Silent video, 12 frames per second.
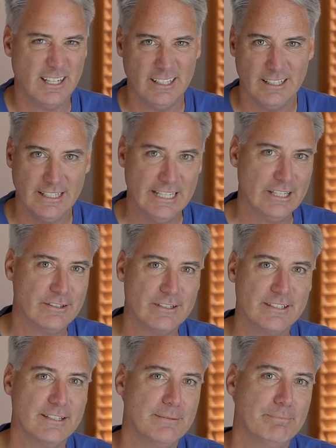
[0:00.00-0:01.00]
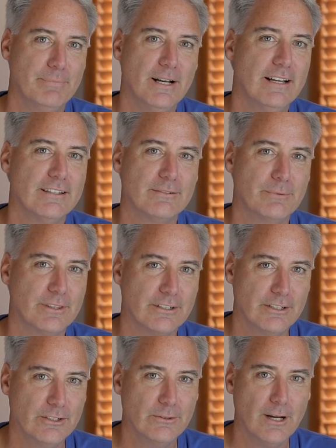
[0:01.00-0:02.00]
a little interest and buzz with their
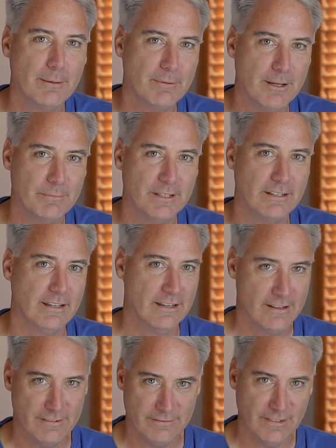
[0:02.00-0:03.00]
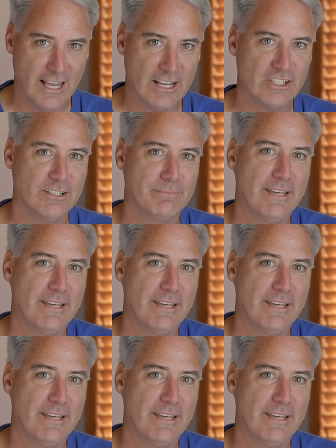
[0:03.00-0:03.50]
new upcoming flagship